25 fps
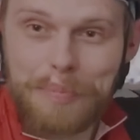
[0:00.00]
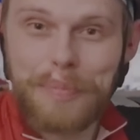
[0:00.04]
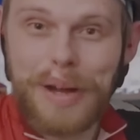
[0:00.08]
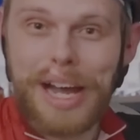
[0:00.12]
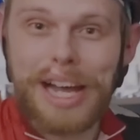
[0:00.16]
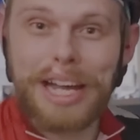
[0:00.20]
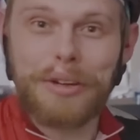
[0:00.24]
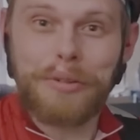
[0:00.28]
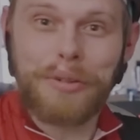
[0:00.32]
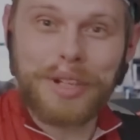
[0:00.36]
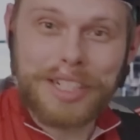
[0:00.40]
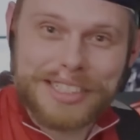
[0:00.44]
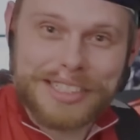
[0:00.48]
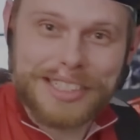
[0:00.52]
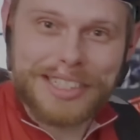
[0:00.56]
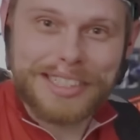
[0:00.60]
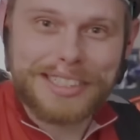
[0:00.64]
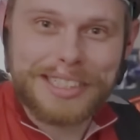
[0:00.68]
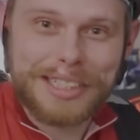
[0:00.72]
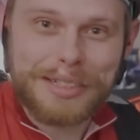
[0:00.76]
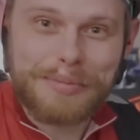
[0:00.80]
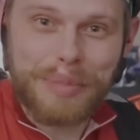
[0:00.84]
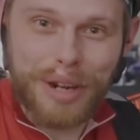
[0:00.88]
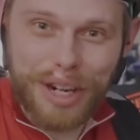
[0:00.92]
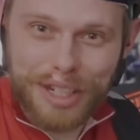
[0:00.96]
by
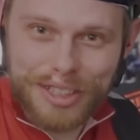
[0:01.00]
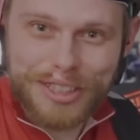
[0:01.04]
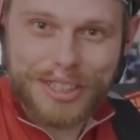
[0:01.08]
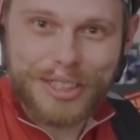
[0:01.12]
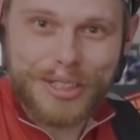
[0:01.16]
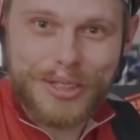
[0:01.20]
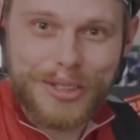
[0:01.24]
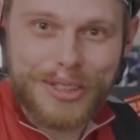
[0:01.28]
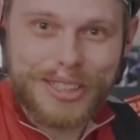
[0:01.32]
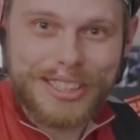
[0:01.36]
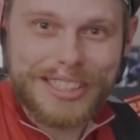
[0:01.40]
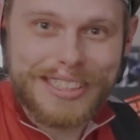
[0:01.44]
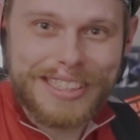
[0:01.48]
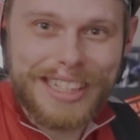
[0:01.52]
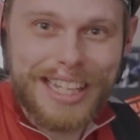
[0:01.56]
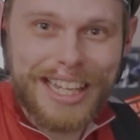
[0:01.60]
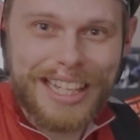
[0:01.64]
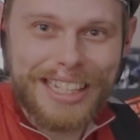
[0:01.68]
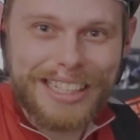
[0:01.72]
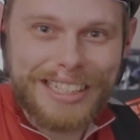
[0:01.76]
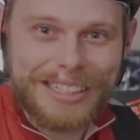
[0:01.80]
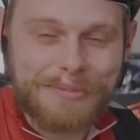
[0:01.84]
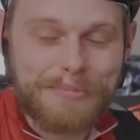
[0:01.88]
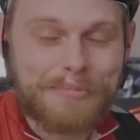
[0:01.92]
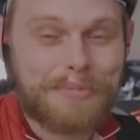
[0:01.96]
wishlisting Parcel Corps
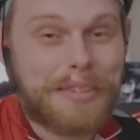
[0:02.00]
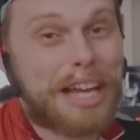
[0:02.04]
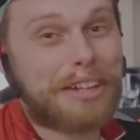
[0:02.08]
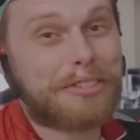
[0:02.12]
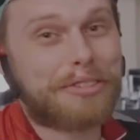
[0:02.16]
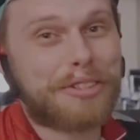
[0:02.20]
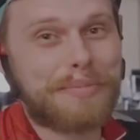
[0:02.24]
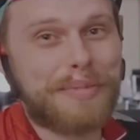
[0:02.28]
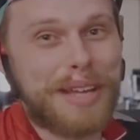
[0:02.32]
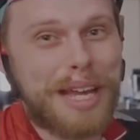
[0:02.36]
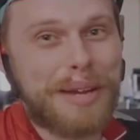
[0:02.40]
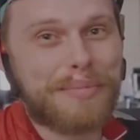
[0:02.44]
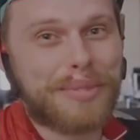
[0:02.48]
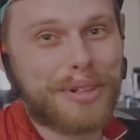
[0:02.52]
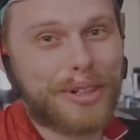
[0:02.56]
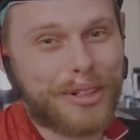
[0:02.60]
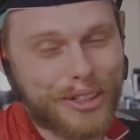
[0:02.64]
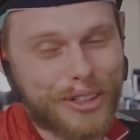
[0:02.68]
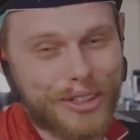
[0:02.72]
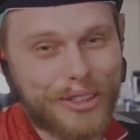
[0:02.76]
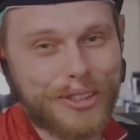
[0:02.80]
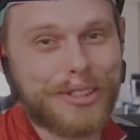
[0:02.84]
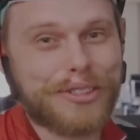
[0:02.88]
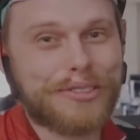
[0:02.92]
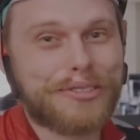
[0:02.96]
today. And
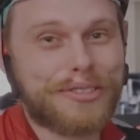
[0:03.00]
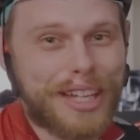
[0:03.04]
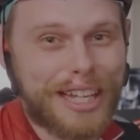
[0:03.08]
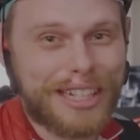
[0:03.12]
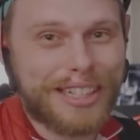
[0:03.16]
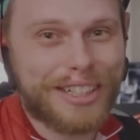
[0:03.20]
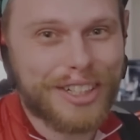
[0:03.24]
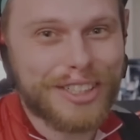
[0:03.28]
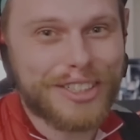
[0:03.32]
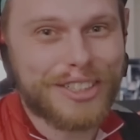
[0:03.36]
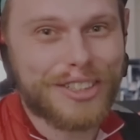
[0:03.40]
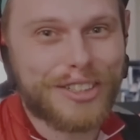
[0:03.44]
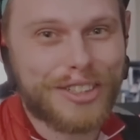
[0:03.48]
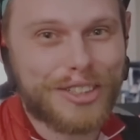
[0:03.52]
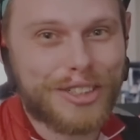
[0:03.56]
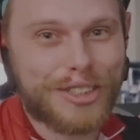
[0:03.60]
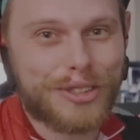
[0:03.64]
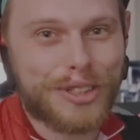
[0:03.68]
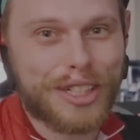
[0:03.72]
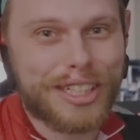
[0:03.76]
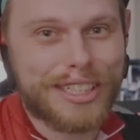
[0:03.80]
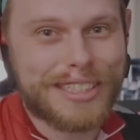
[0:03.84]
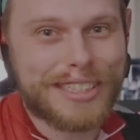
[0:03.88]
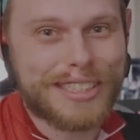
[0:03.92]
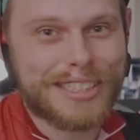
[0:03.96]
remember, you'll find us in the
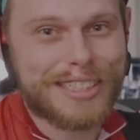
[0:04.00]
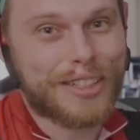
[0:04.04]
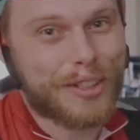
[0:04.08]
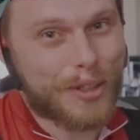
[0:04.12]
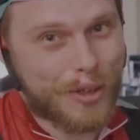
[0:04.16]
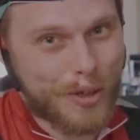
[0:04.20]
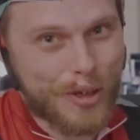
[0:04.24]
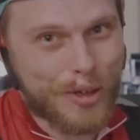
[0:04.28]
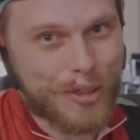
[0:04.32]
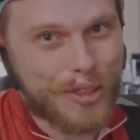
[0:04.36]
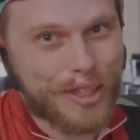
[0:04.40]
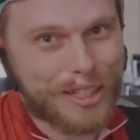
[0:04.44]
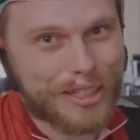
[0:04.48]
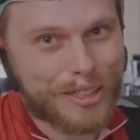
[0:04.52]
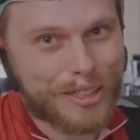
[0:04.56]
streets on